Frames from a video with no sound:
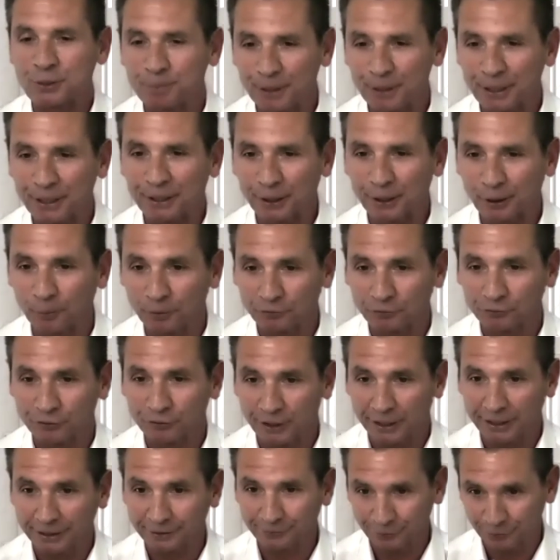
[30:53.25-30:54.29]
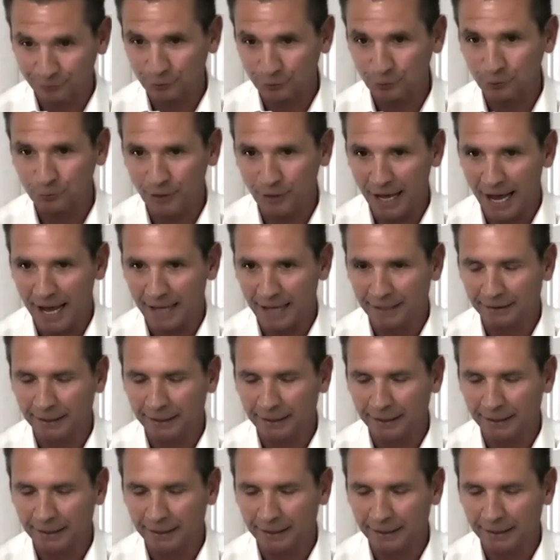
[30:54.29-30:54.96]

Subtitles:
being here with us today to do that.